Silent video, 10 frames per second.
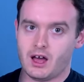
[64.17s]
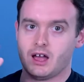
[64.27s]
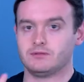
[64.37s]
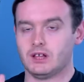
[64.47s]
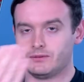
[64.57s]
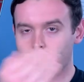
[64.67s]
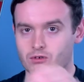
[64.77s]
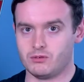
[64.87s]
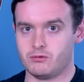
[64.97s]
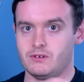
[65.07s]
I've loved
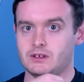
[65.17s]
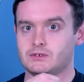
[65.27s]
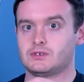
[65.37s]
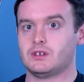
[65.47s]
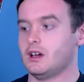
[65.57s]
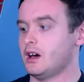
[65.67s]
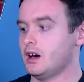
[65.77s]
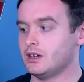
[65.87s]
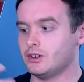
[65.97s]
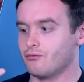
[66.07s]
horror movies.
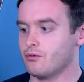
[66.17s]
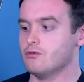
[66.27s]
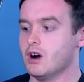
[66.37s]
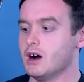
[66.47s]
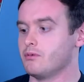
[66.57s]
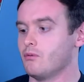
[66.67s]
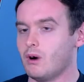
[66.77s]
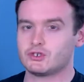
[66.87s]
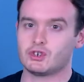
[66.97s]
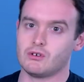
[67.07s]
I grew up
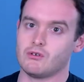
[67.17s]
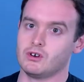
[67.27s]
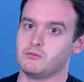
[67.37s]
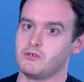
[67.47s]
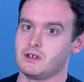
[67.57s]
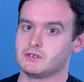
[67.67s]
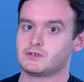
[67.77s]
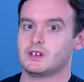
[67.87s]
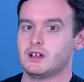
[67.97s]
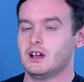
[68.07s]
watching horror movies.